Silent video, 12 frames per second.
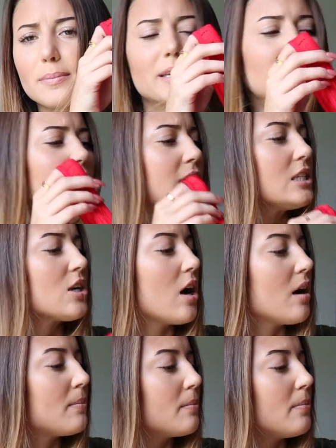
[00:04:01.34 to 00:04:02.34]
bikini
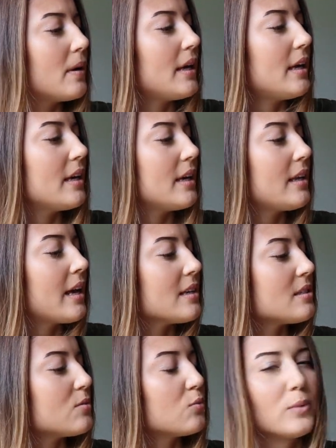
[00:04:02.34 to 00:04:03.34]
top, but it
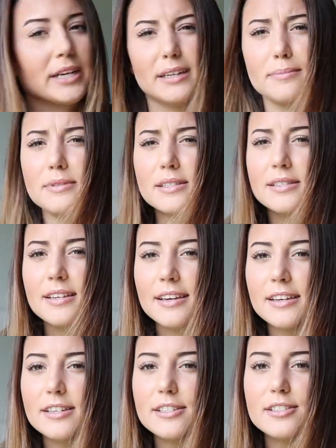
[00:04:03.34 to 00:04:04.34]
has ribs,
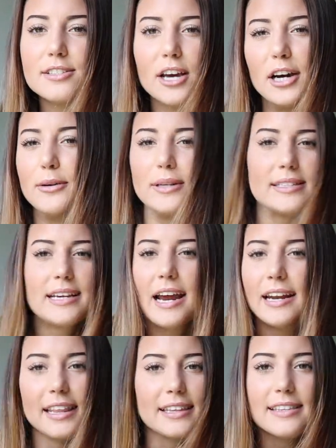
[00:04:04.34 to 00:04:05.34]
so it's
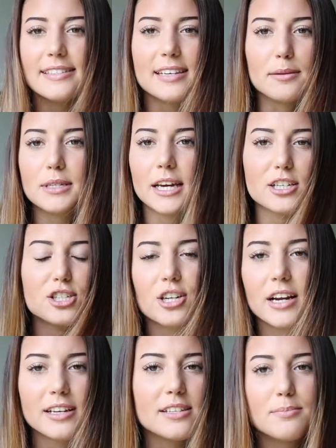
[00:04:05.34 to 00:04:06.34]
kind of like the same texture
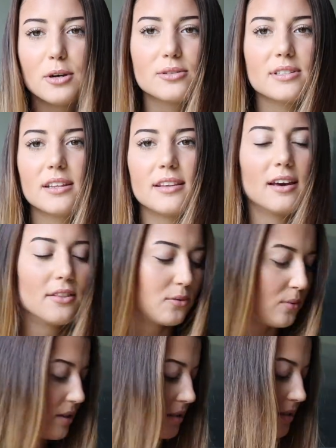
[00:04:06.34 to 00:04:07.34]
as most of the other
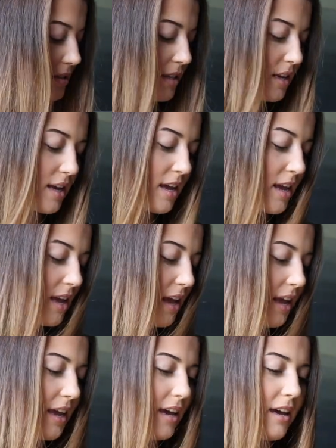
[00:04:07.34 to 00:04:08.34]
ones,
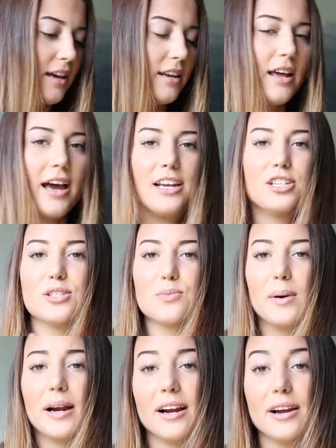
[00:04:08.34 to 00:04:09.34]
and I just
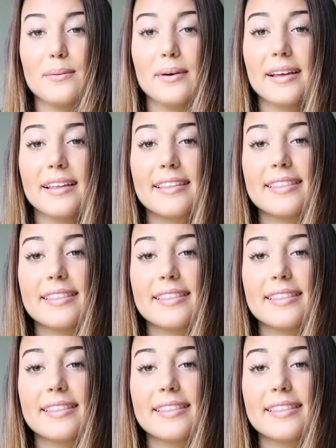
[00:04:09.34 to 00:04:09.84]
wear it with